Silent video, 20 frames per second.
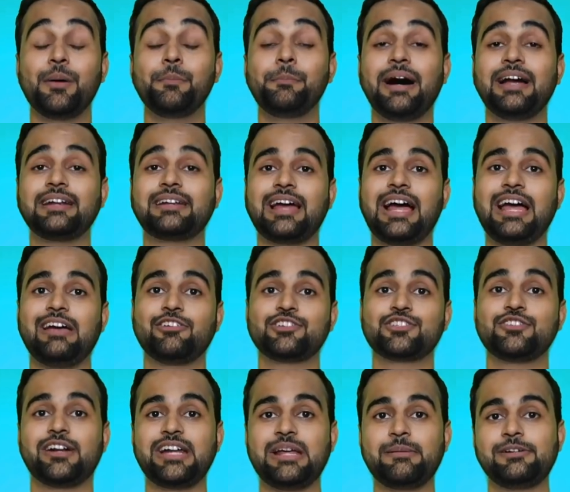but I was
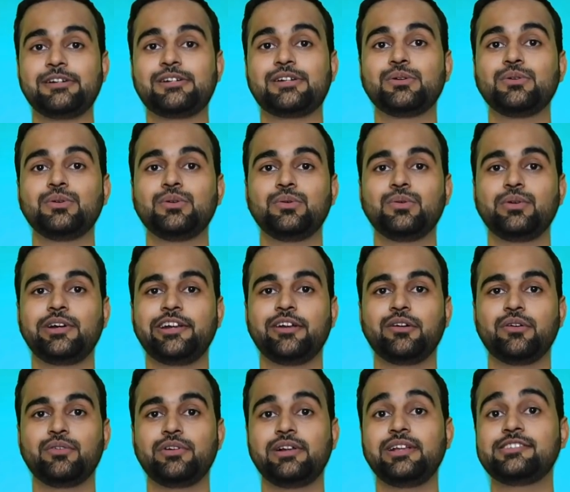not able to, you
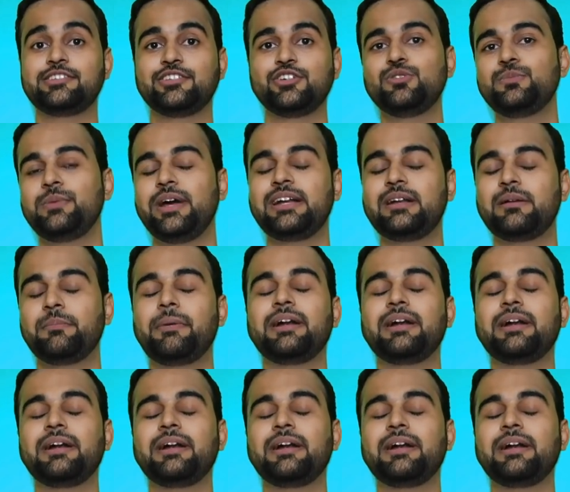know, resume it.